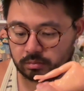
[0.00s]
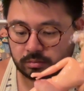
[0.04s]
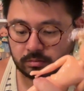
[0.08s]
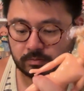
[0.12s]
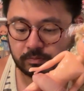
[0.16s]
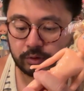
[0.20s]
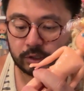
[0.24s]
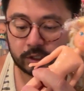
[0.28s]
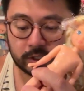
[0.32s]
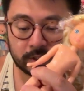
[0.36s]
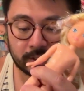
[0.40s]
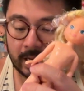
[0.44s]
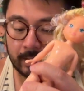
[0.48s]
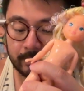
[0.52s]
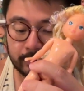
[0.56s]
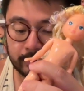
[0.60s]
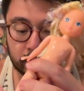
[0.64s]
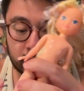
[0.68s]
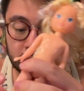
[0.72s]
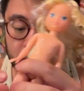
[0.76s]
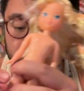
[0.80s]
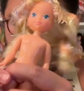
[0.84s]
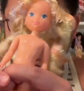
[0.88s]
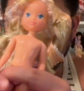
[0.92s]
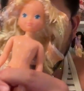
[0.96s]
Push comes to
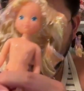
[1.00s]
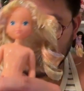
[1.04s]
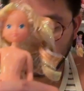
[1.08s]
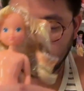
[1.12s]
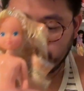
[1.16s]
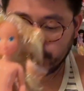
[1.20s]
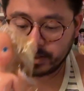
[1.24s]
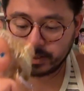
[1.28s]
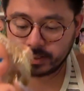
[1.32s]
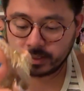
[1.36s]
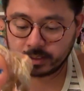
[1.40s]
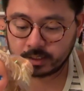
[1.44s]
shove,